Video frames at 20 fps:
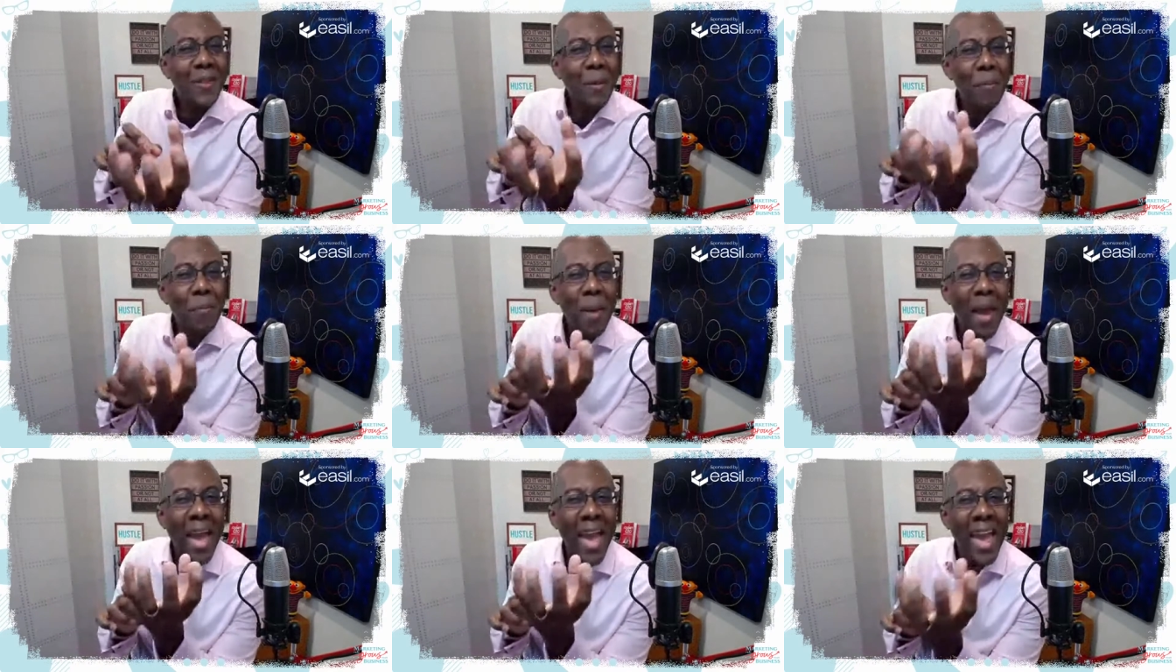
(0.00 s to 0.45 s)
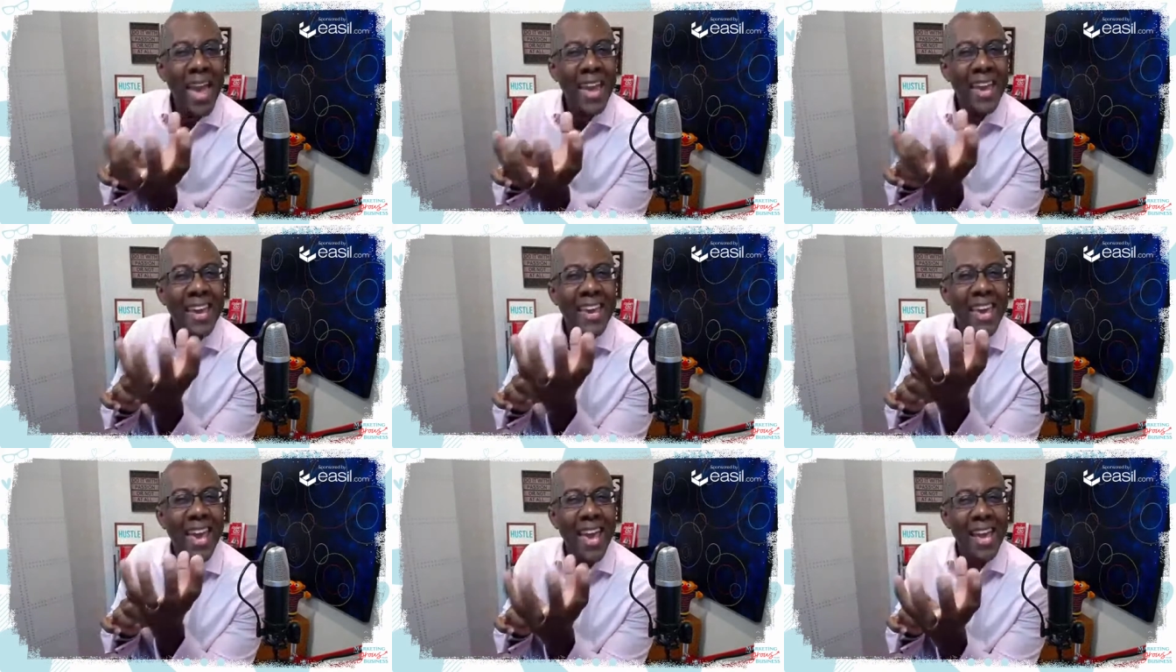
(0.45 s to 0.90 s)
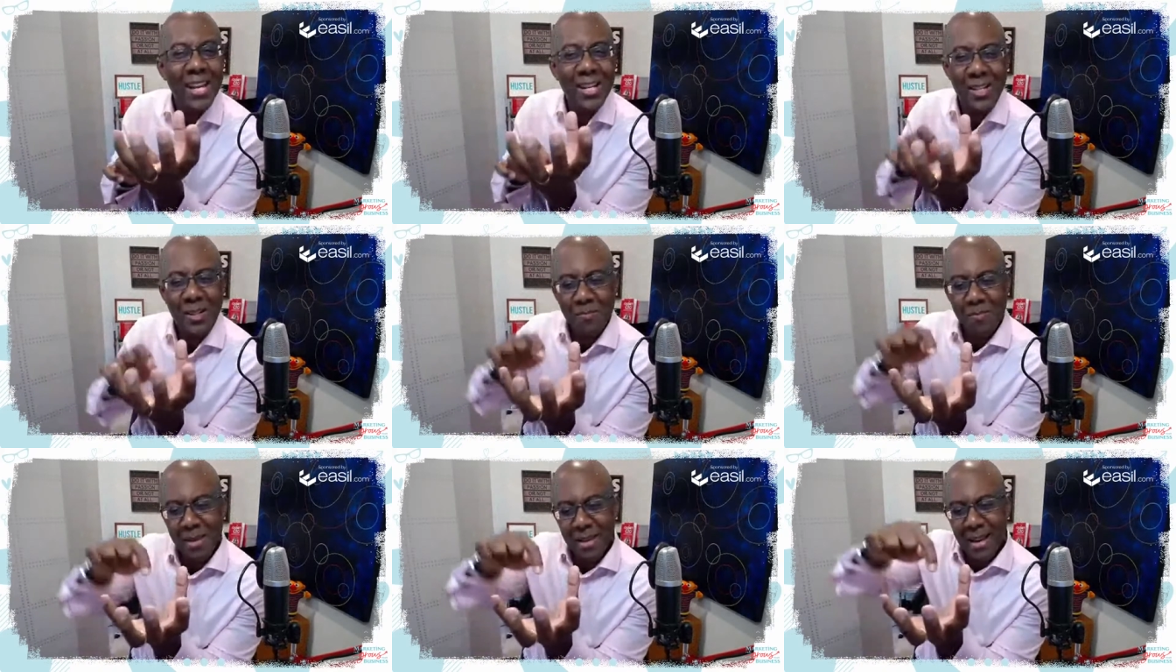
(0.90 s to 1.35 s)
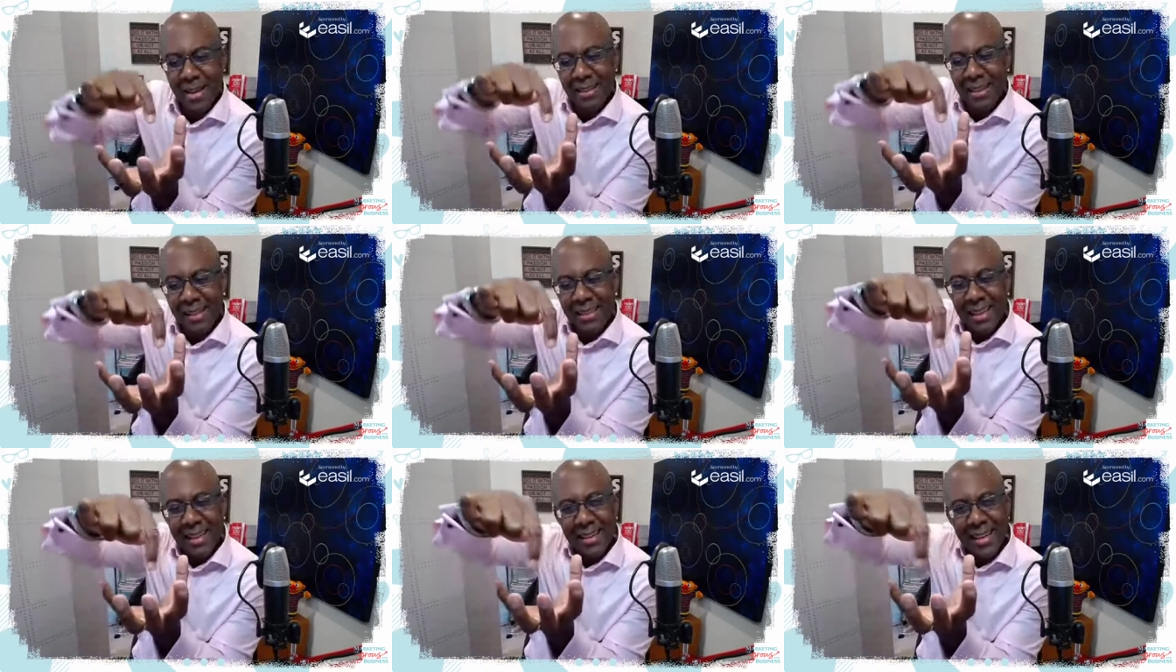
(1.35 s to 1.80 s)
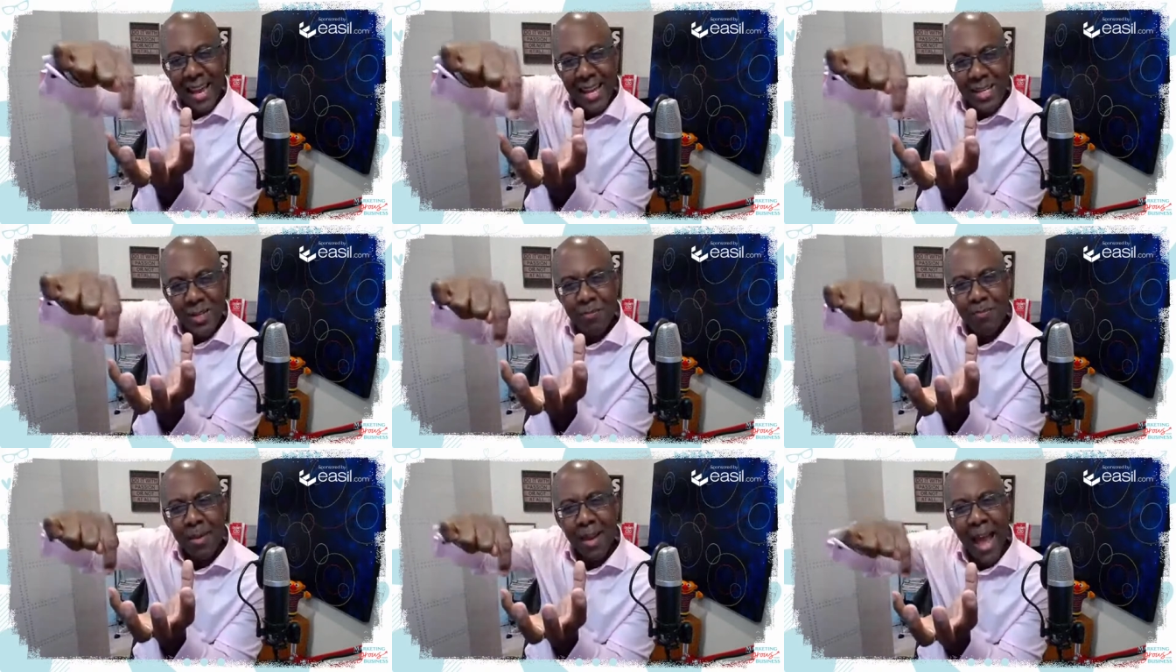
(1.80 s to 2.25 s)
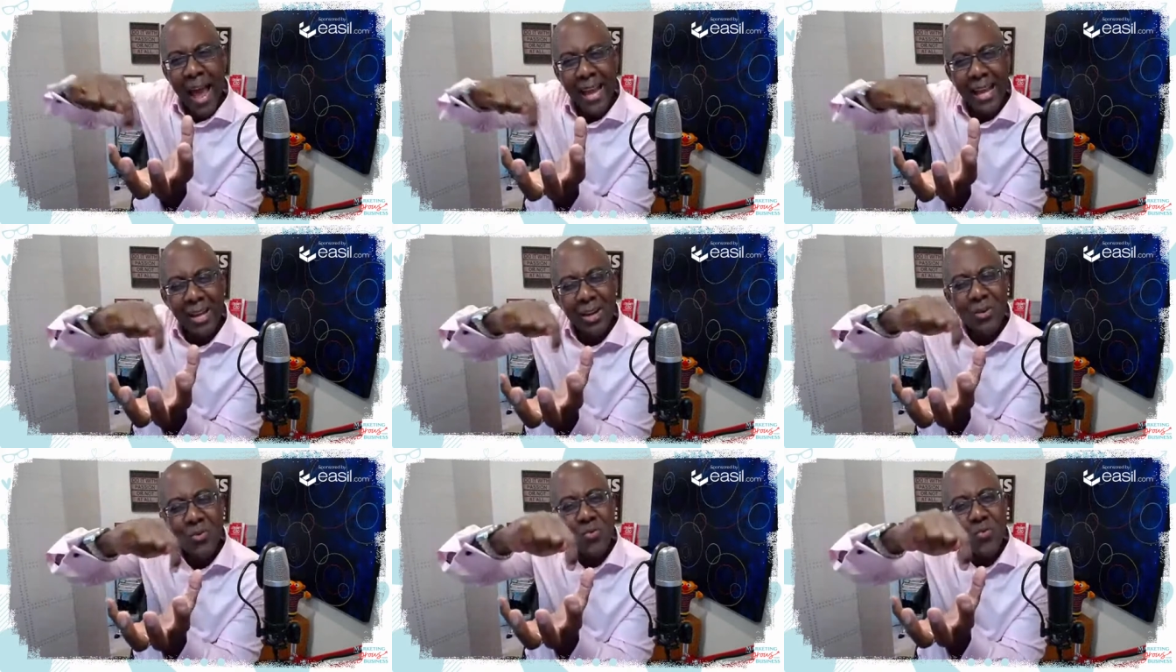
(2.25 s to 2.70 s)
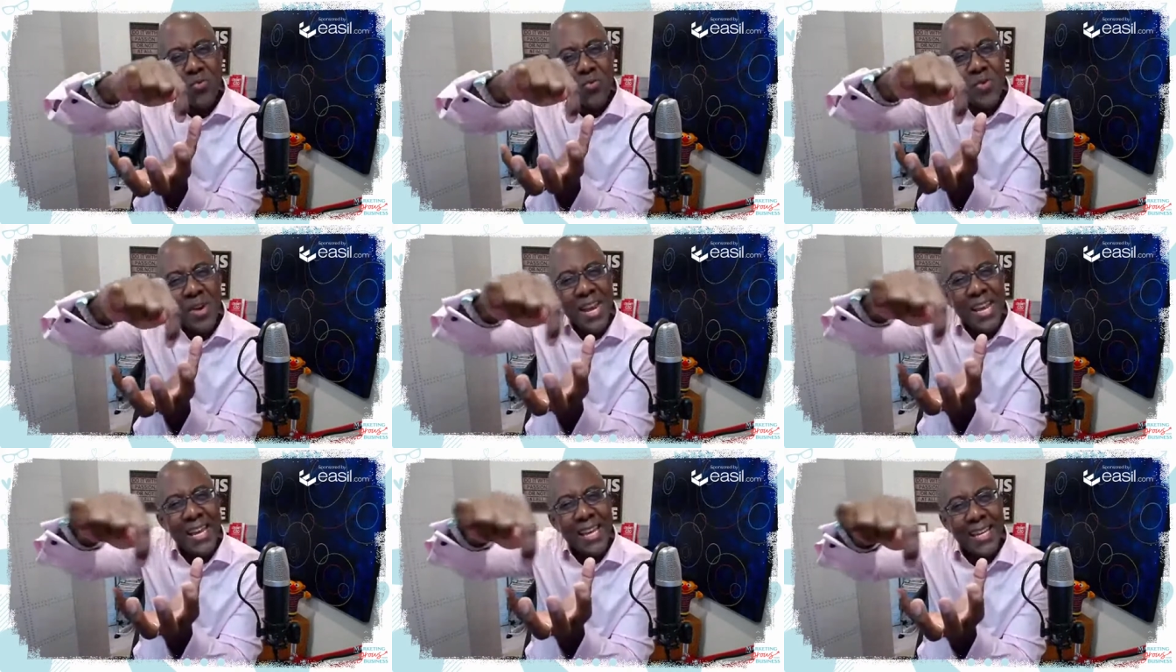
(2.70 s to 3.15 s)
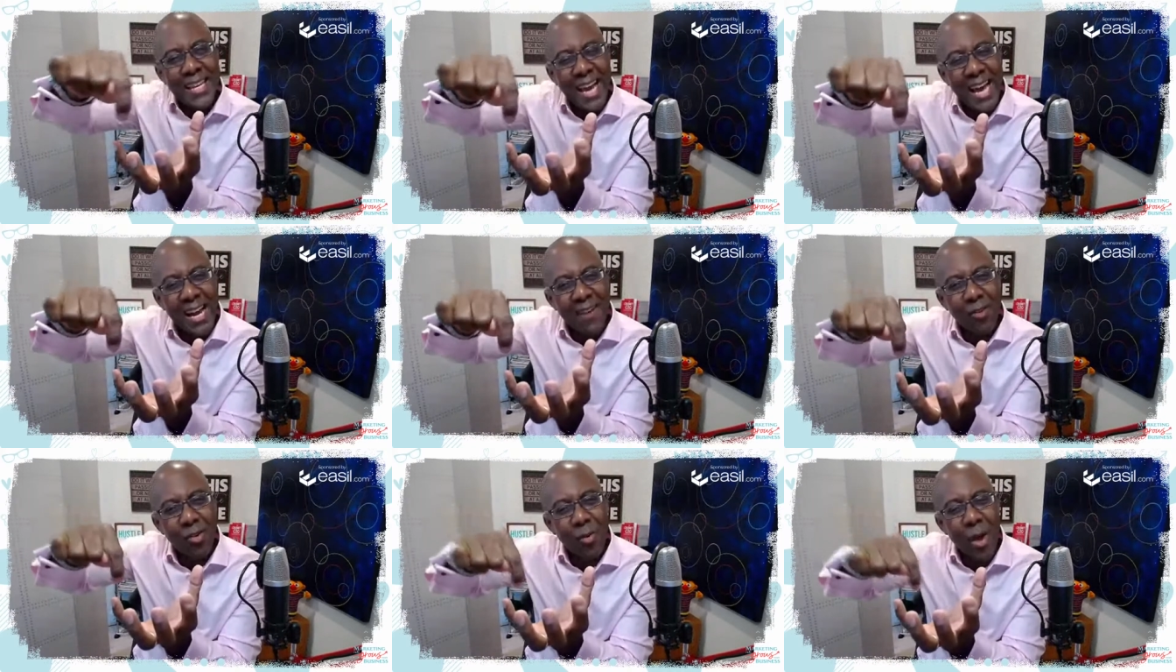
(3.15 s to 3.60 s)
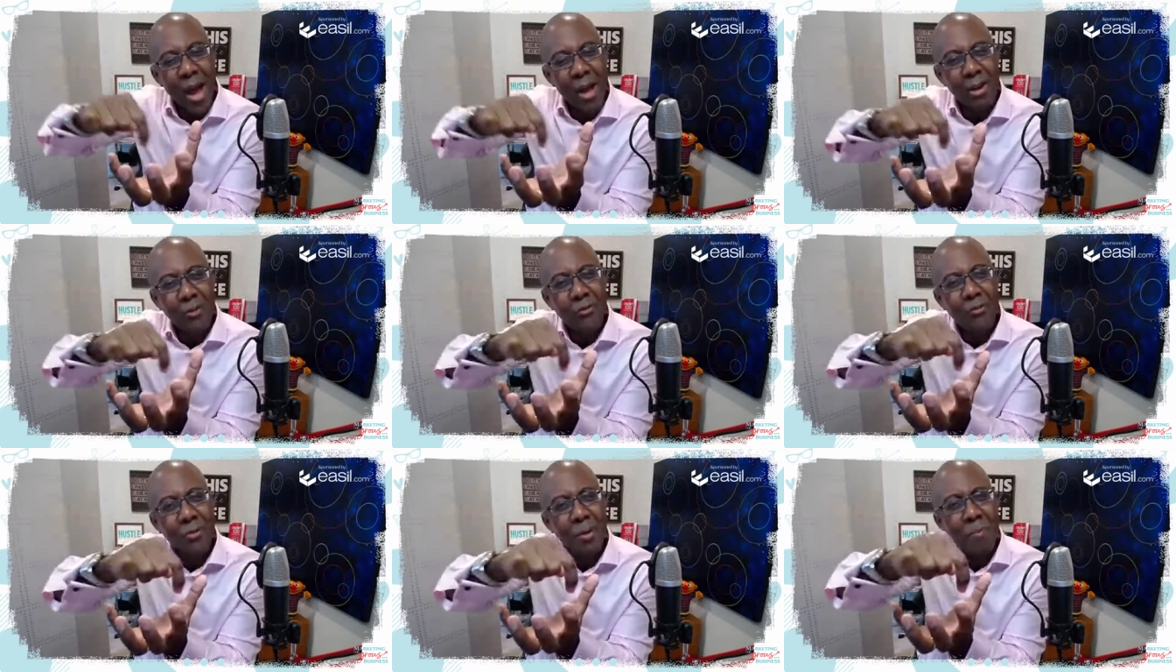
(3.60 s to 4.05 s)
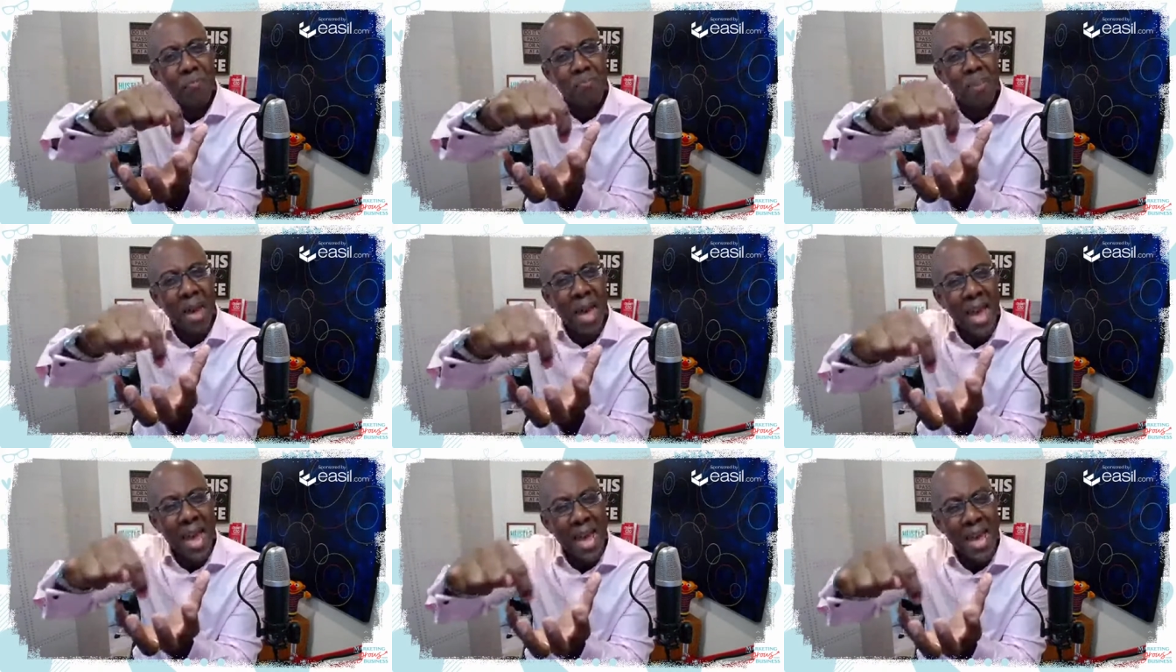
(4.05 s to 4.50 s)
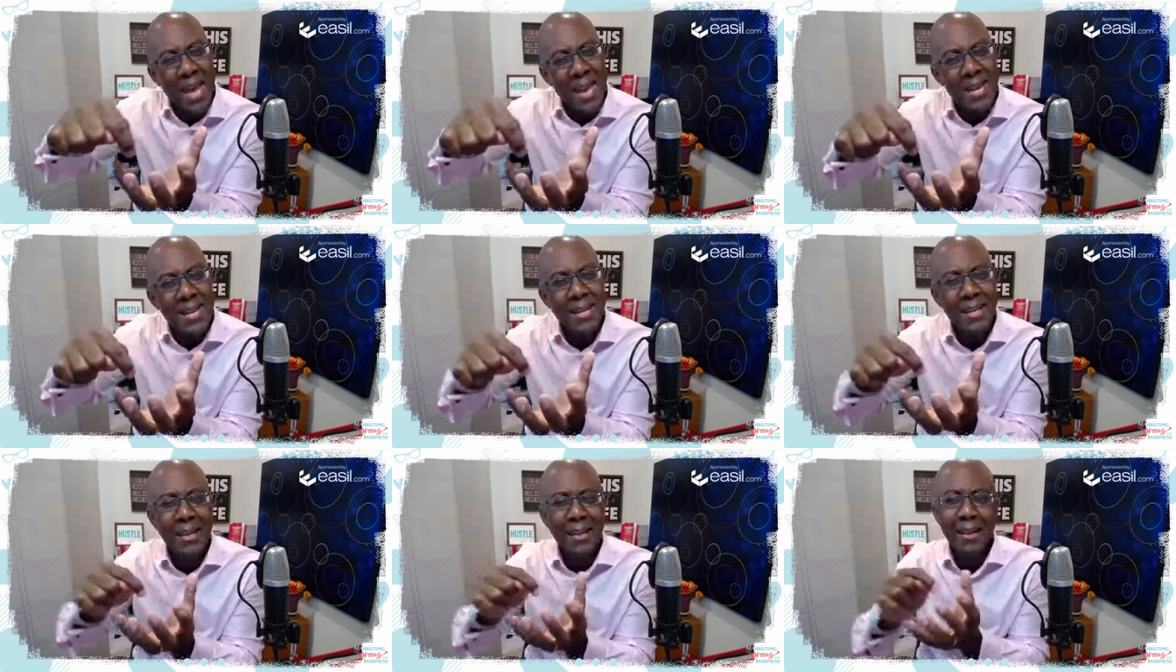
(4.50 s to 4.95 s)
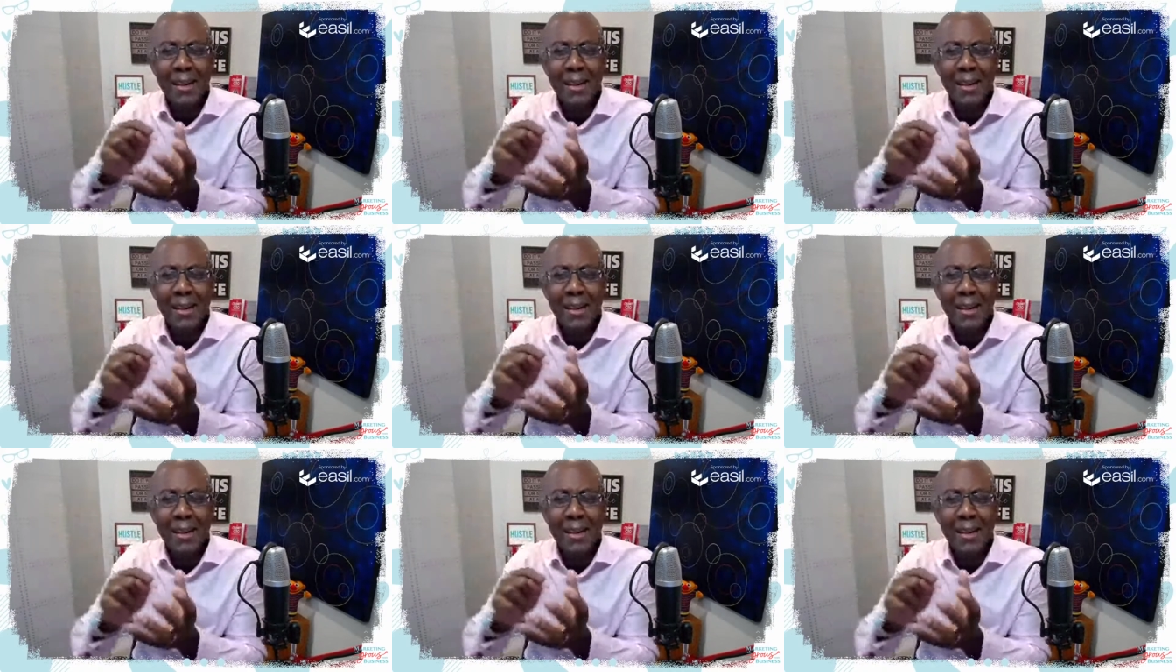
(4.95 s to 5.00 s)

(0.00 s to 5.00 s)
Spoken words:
The pancake should be like that nice blackened ring kind of around it from the pan.